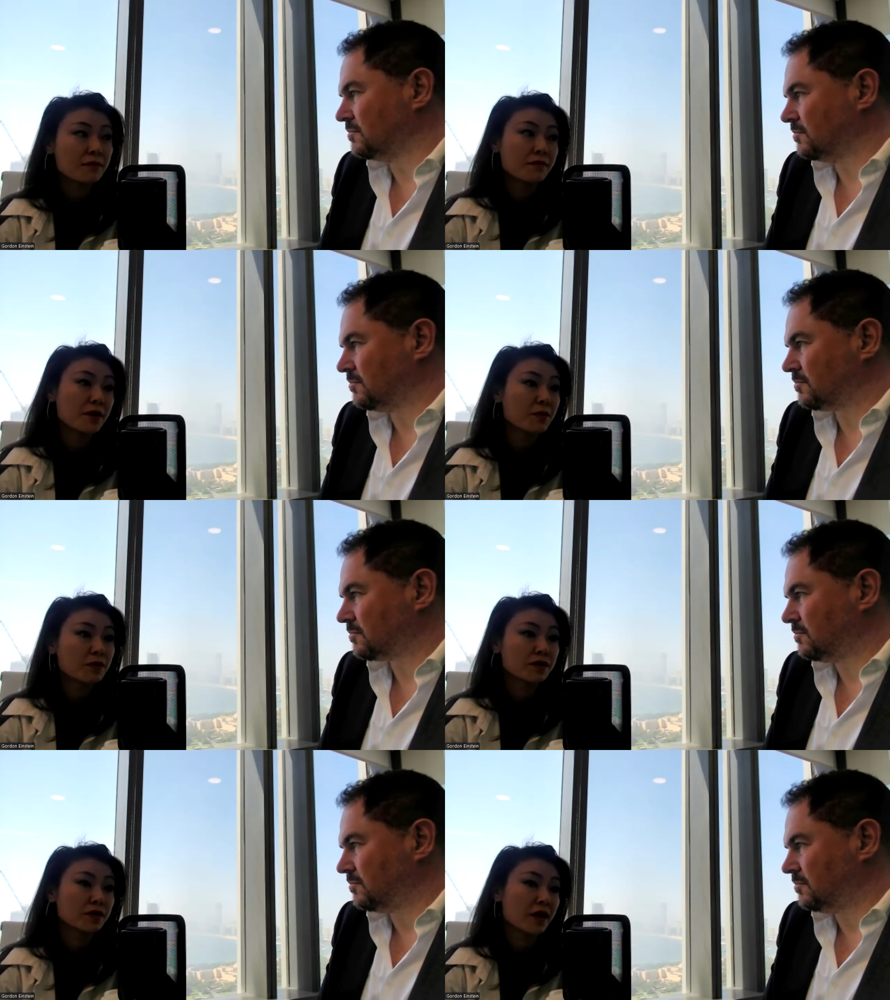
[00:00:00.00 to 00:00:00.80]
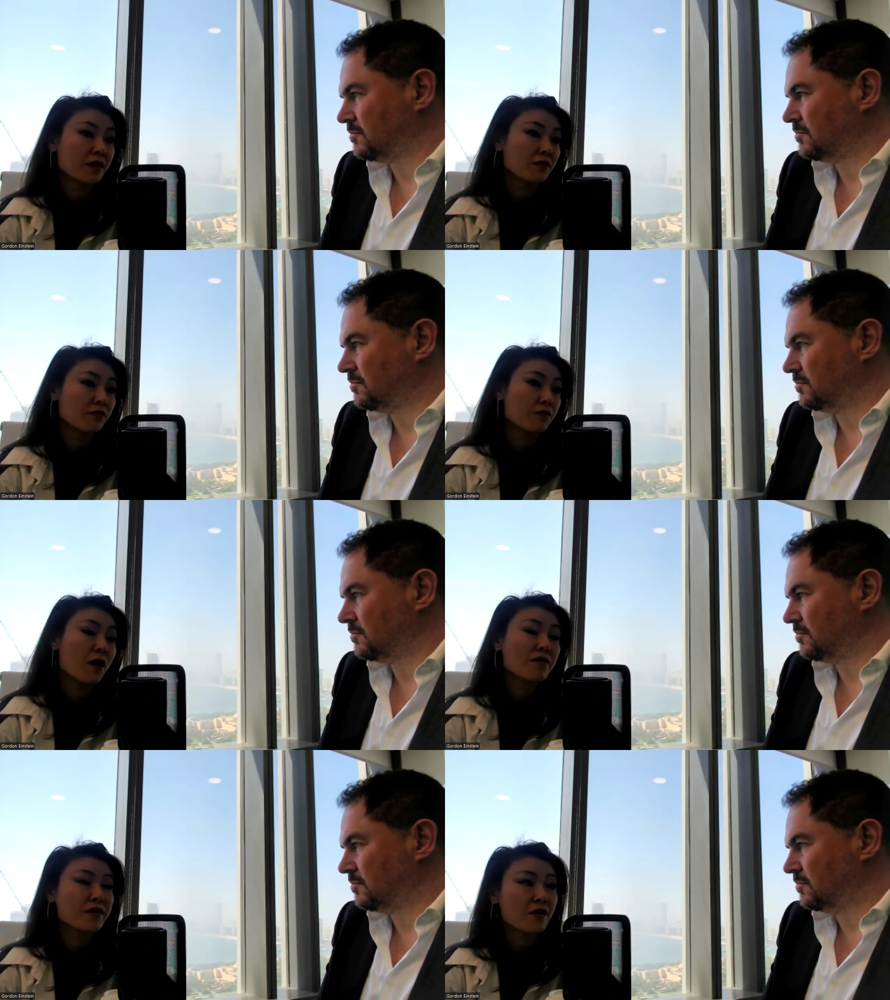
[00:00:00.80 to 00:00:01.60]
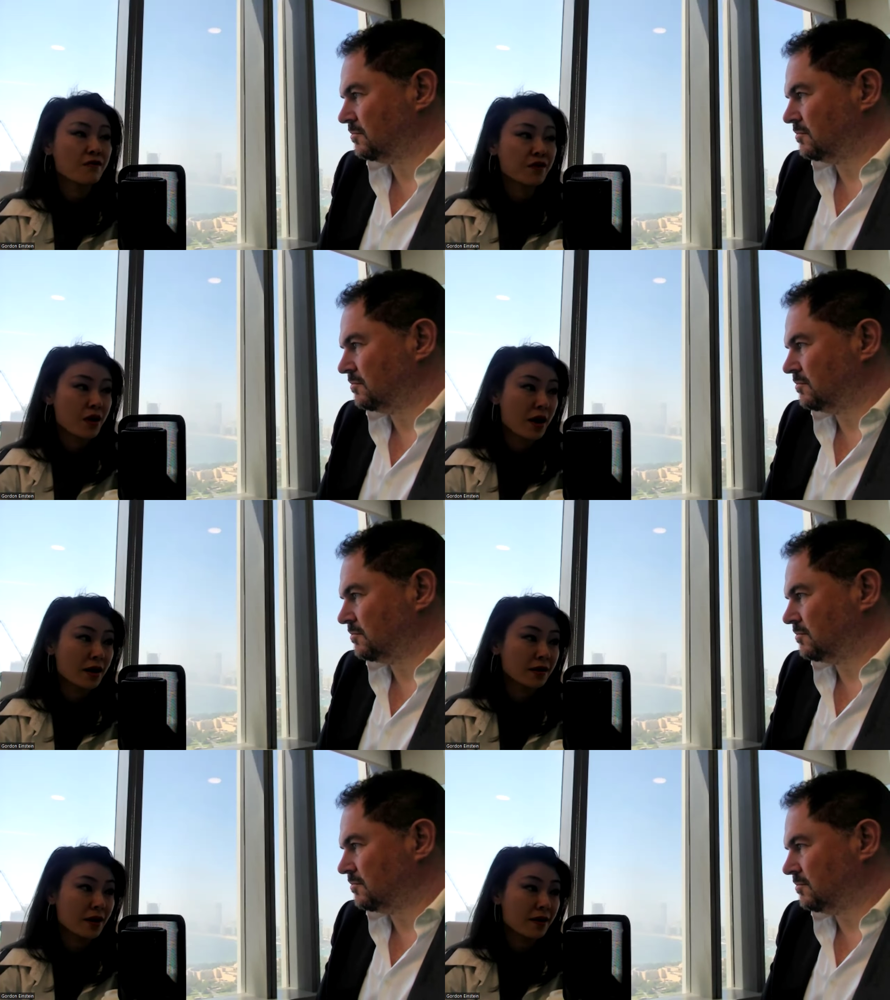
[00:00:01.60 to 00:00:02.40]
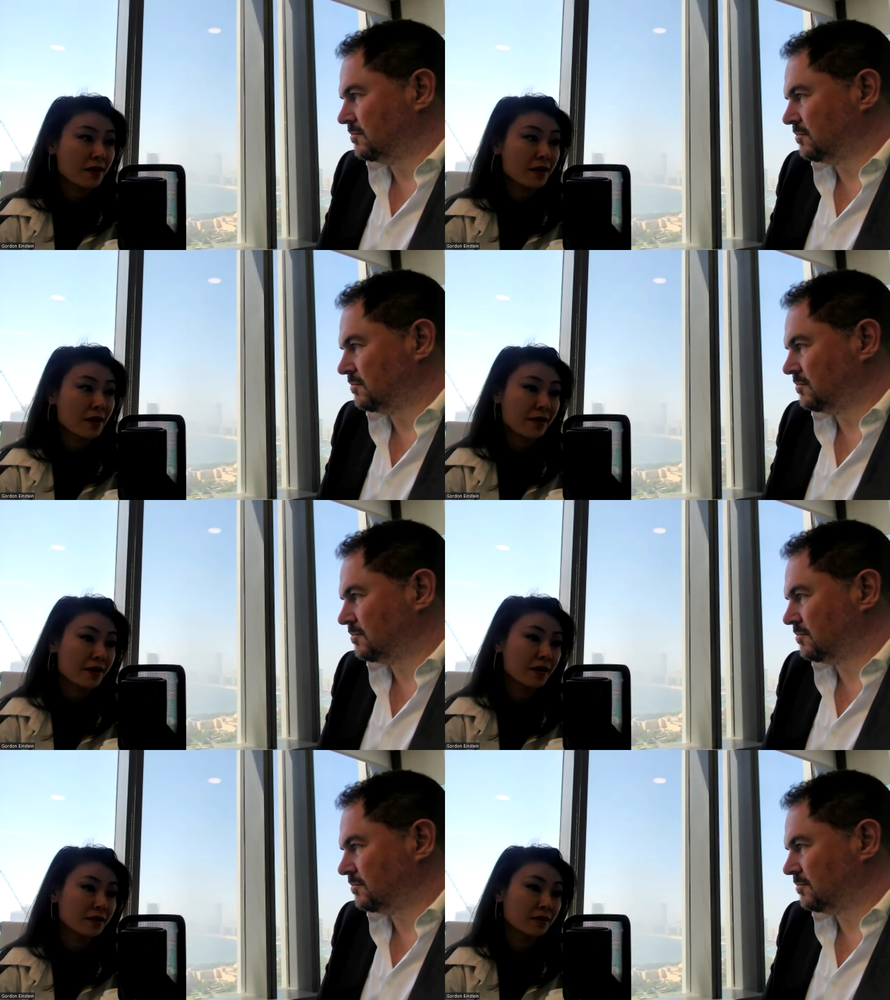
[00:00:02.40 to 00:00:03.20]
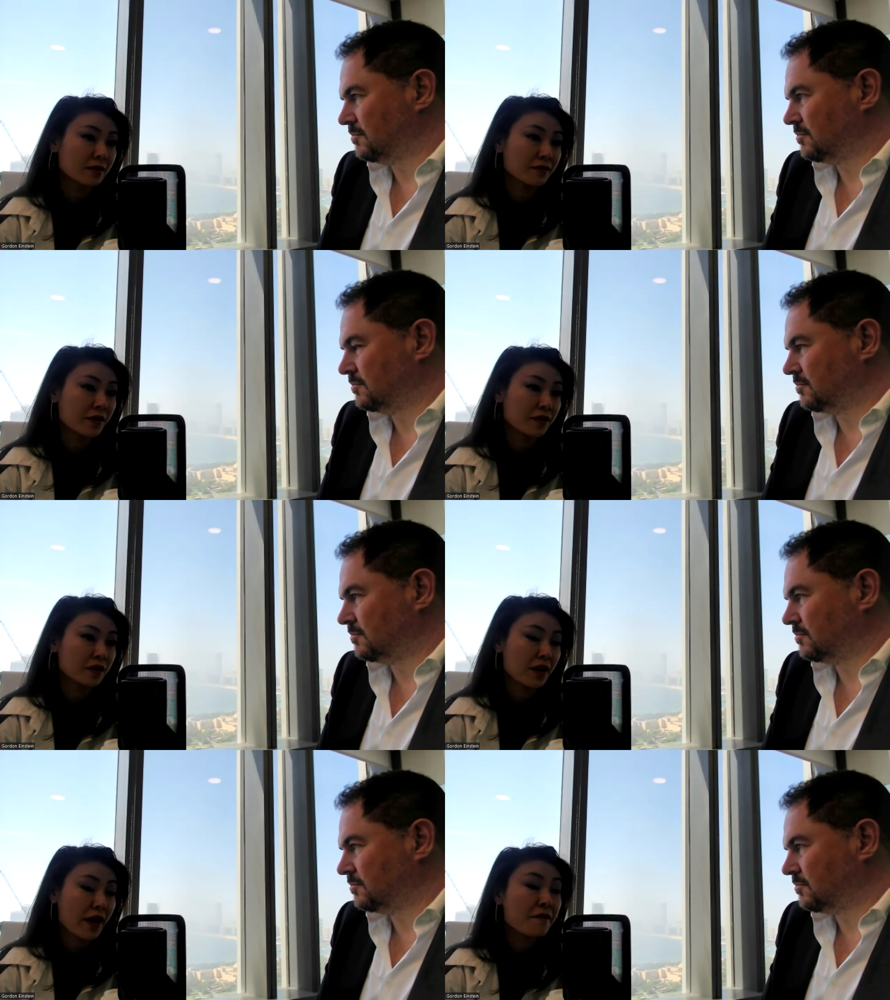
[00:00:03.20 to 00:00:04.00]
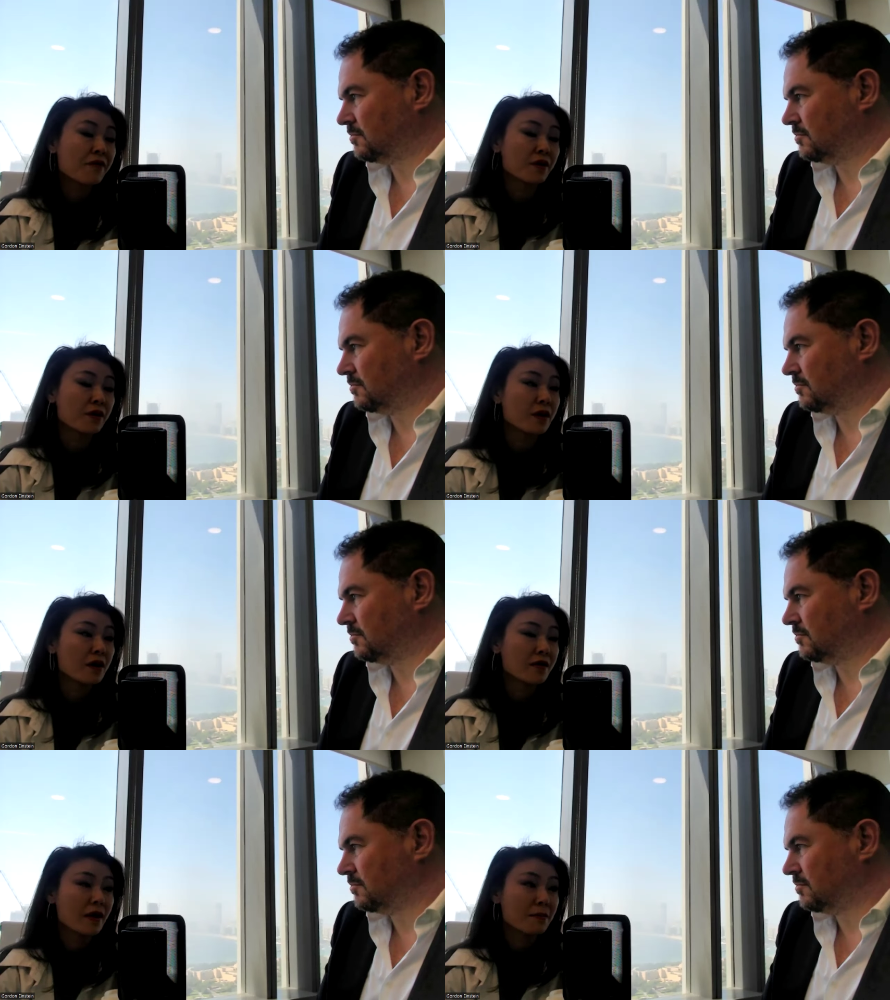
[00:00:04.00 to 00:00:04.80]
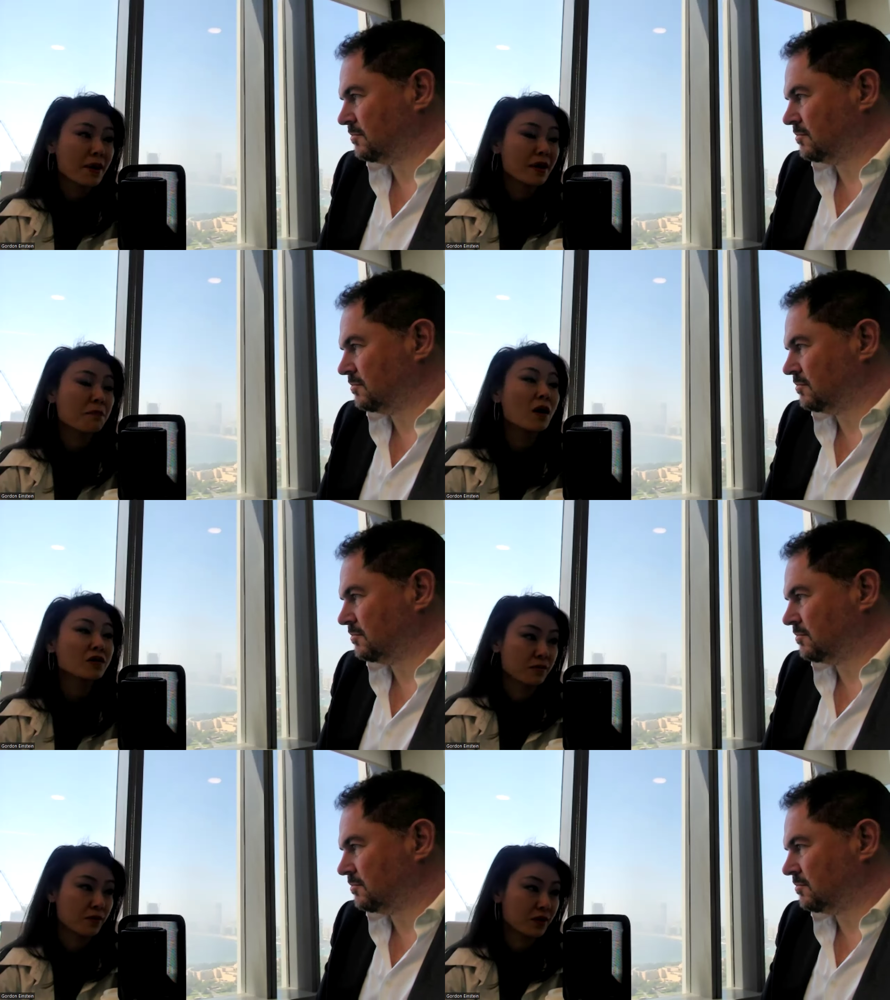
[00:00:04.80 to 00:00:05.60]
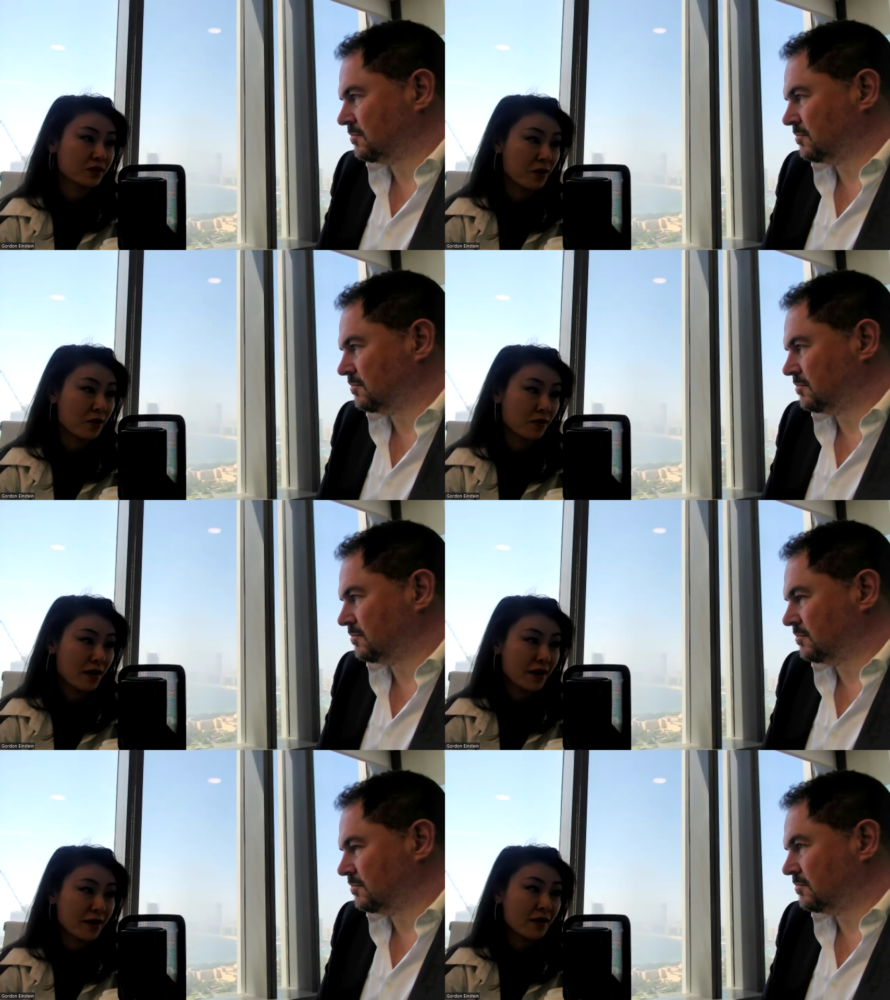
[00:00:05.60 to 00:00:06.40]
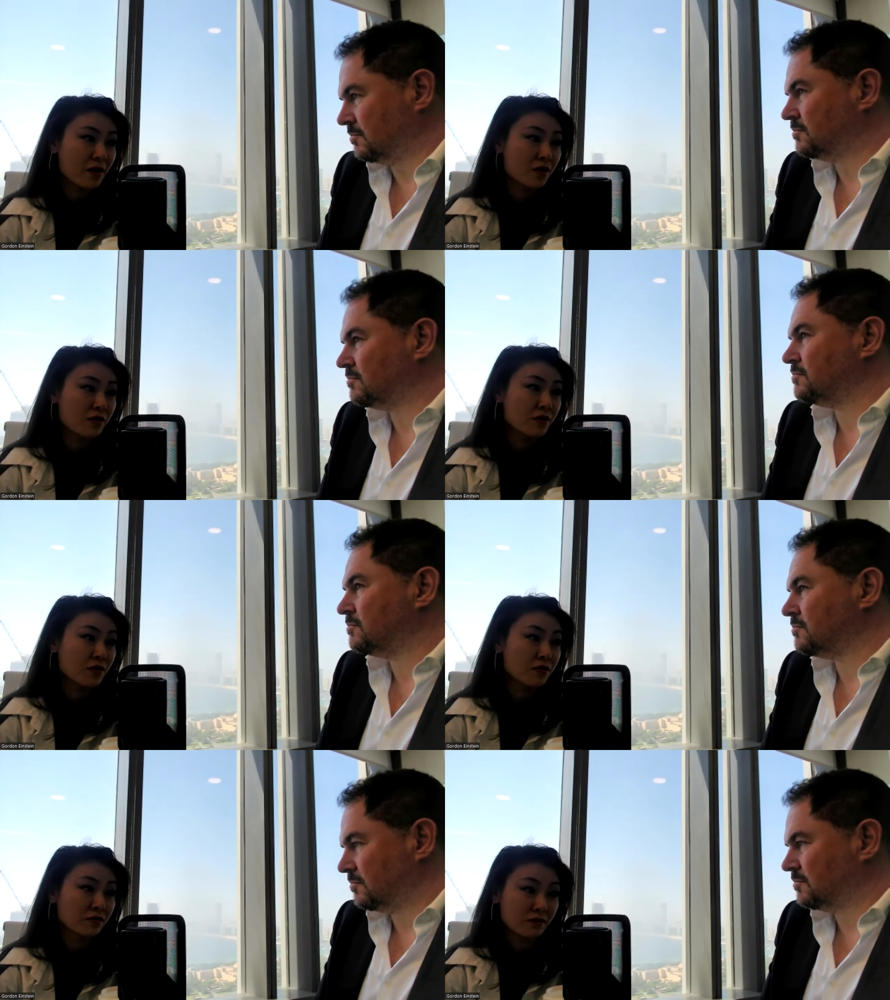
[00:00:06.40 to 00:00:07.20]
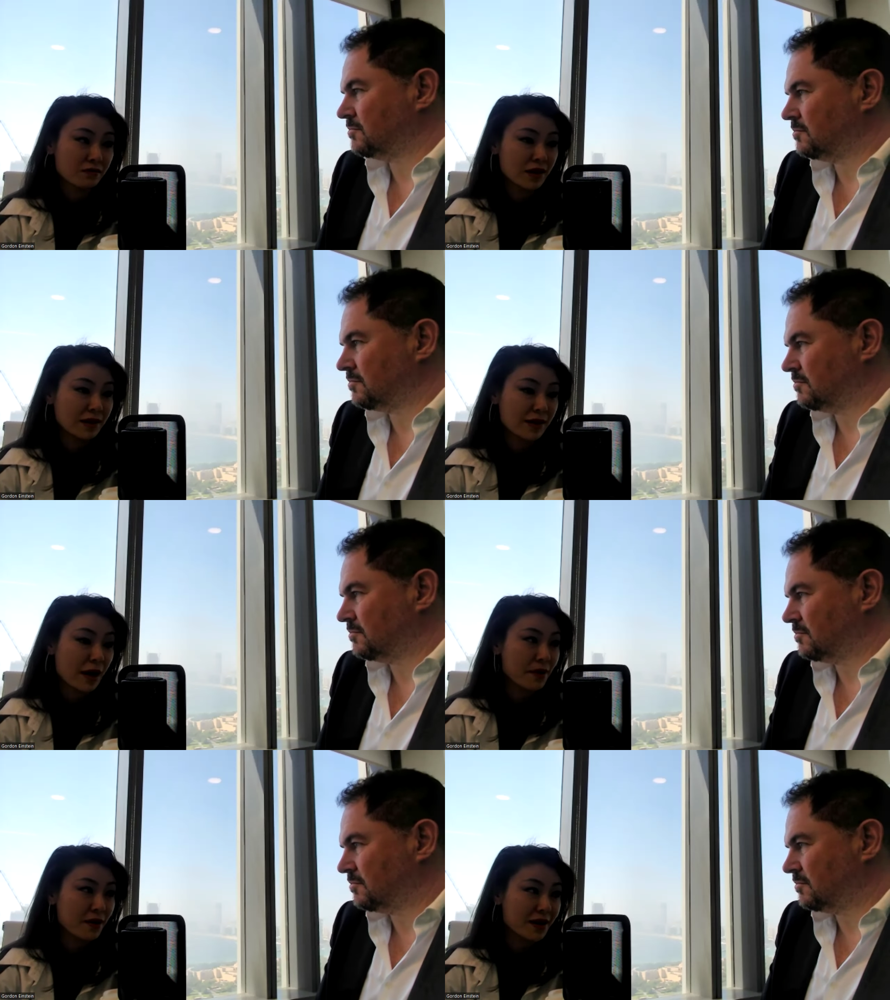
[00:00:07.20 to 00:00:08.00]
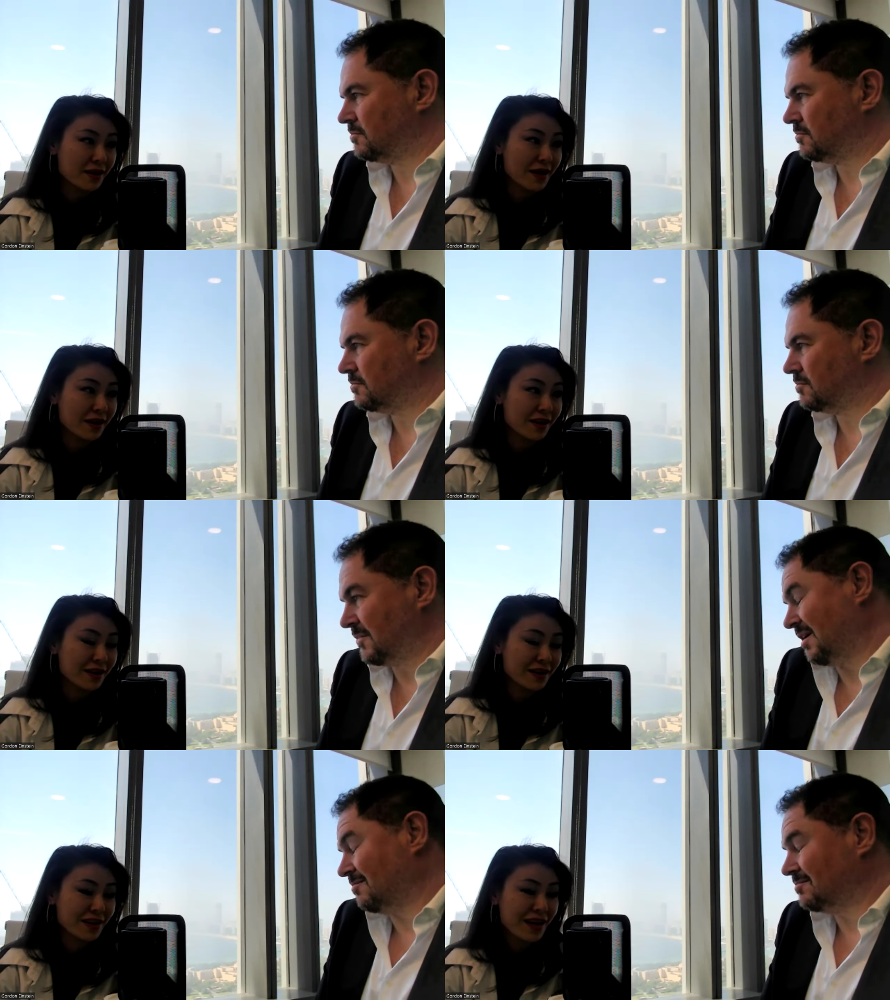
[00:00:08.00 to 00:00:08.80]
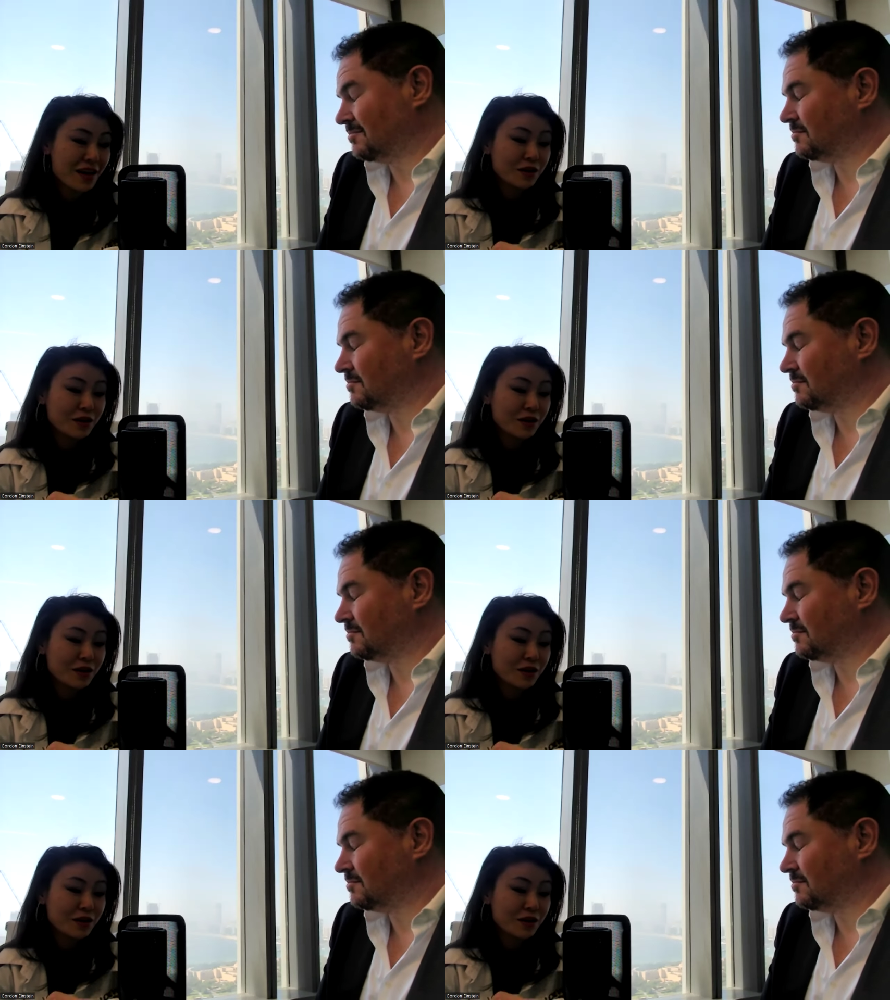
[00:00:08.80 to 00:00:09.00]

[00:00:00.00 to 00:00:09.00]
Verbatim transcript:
Speaker 1: Some people just get wealthy overnight. And then I think it's the first thing ever that make it possible as well. And a lot of real things happen like that. And then, yeah.